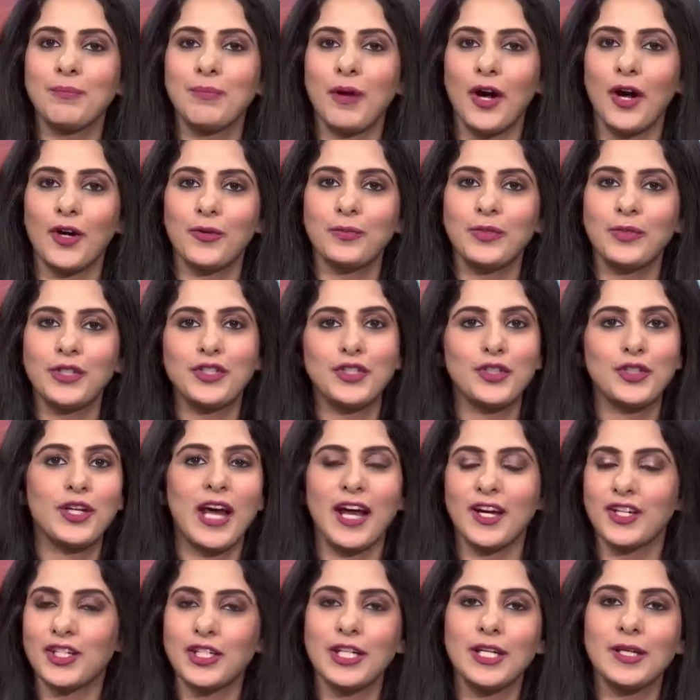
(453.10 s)
empowerment
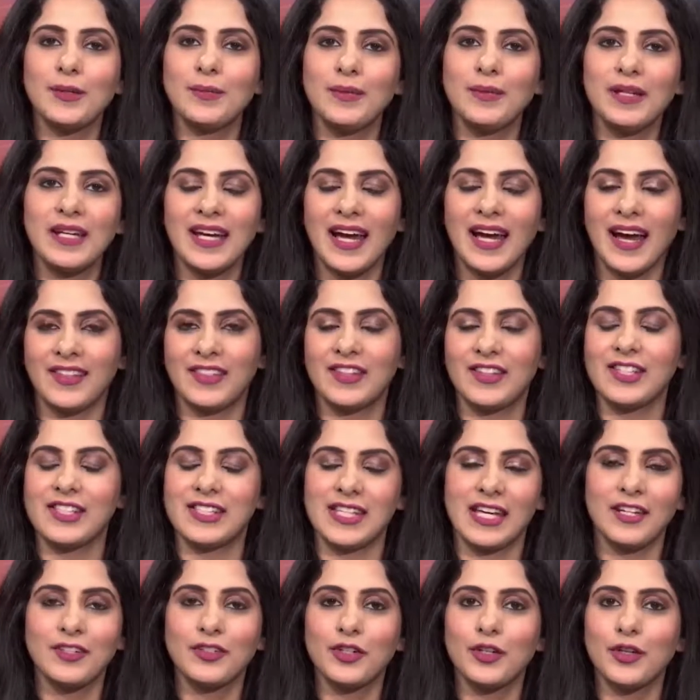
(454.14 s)
should actually be at the
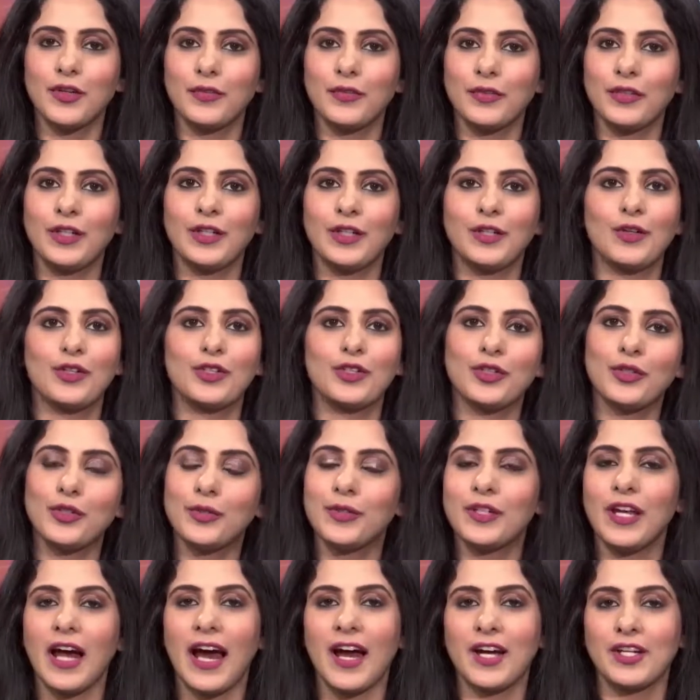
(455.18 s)
center of it or
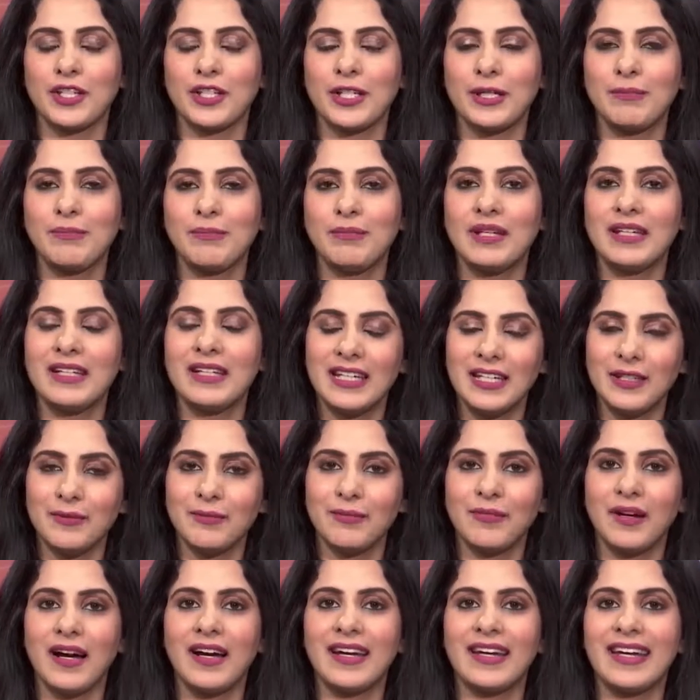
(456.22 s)
should actually
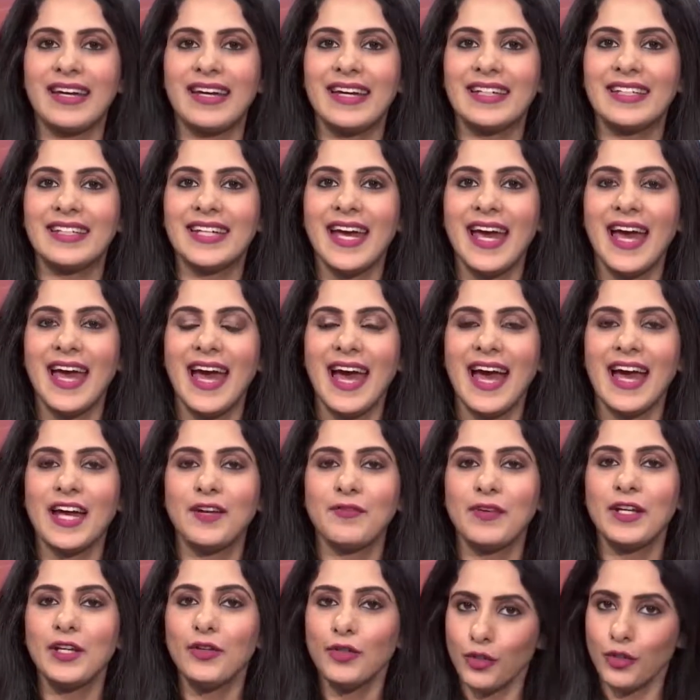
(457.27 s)
begin by it?
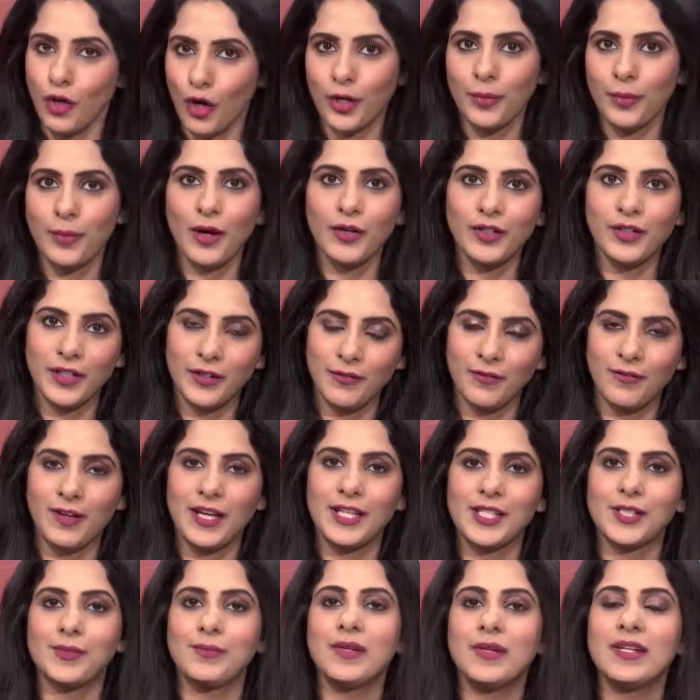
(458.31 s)
And when you talk about
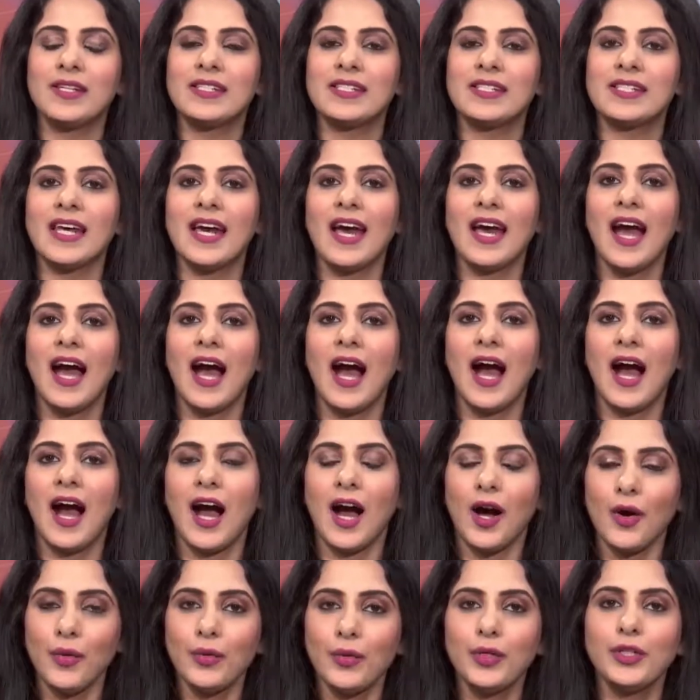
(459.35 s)
investments,
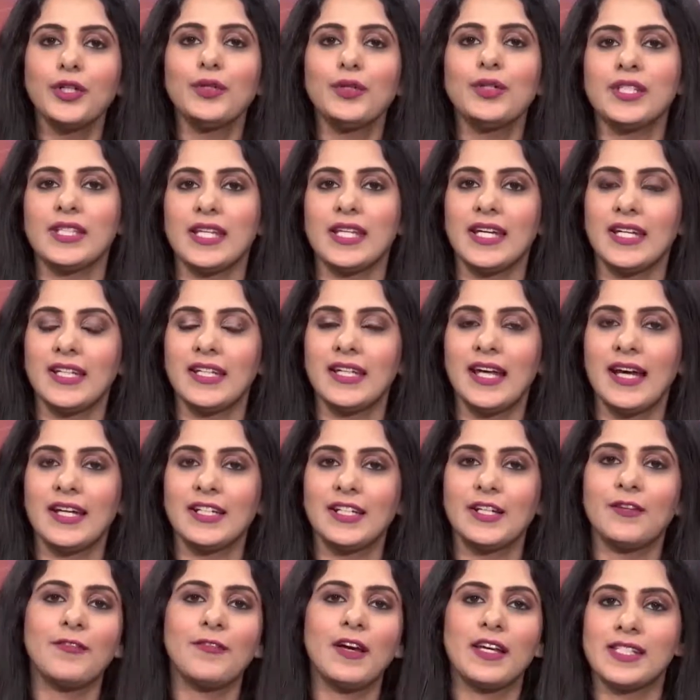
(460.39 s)
how would you say
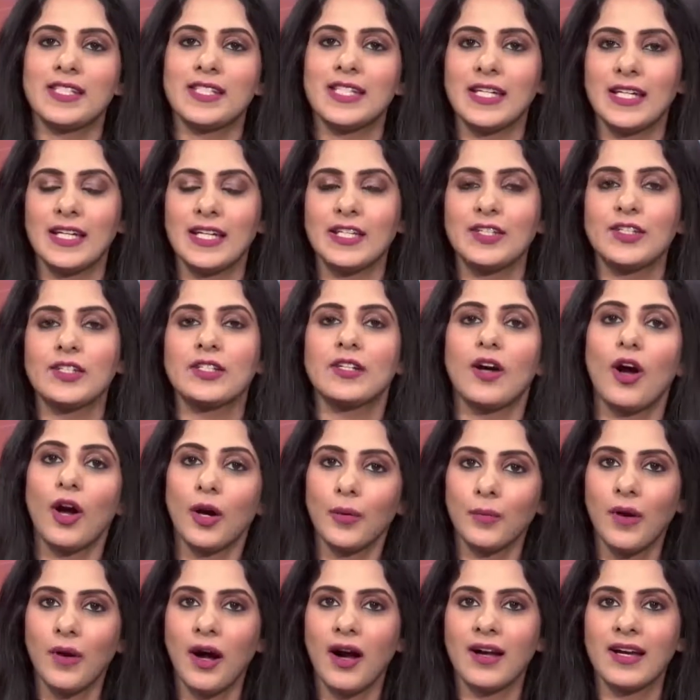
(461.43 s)
that investing in
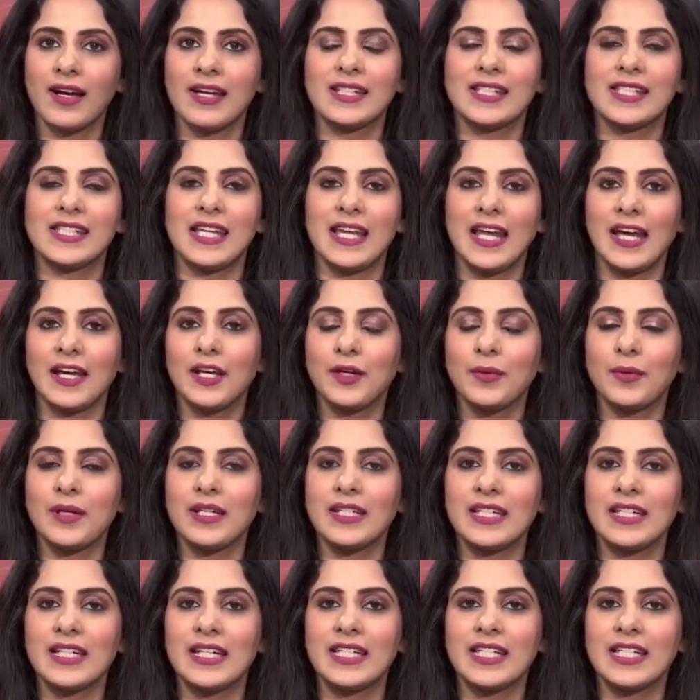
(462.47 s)
stock markets, in
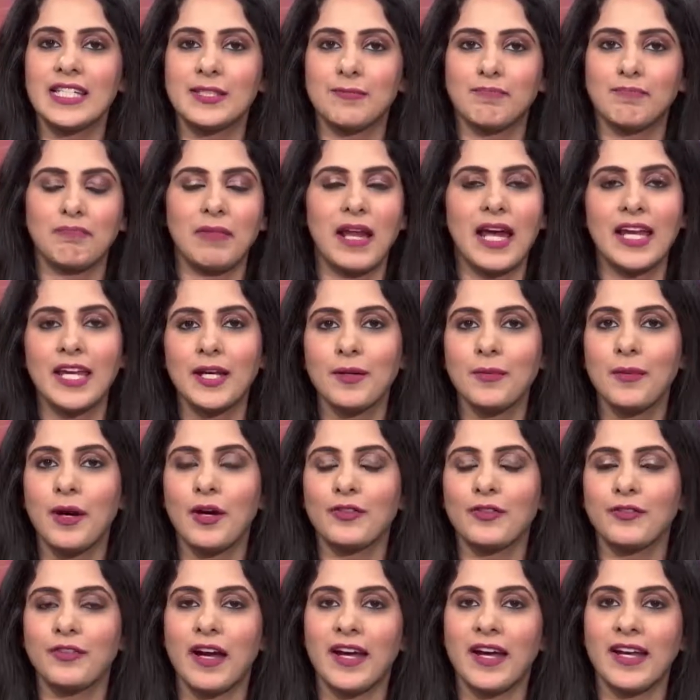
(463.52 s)
equities, planning
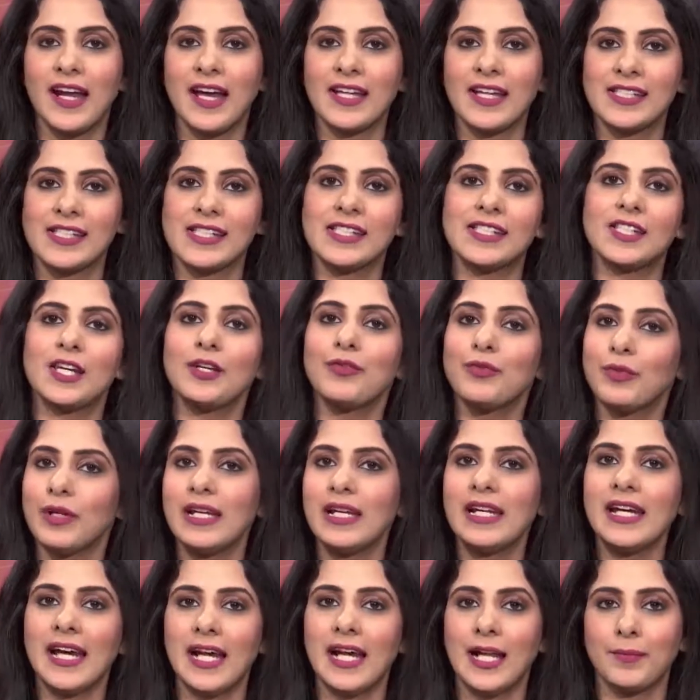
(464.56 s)
about finances can
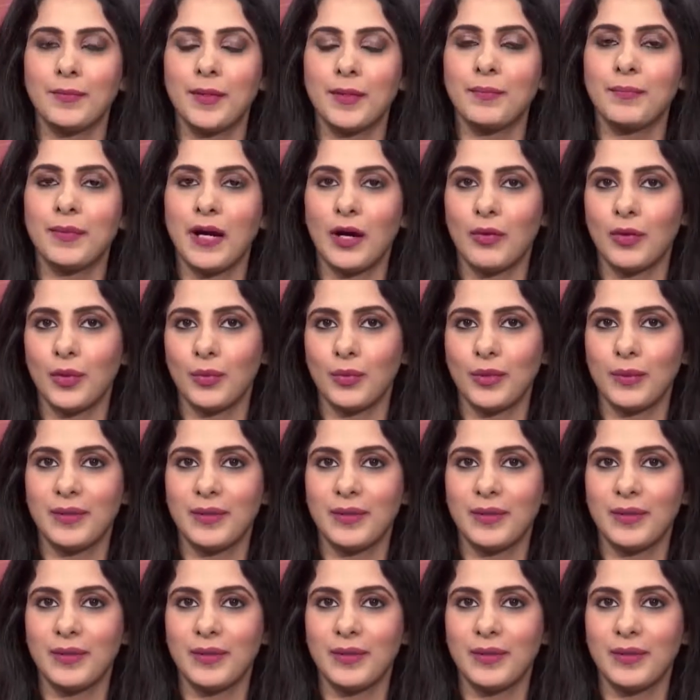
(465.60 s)
really help empower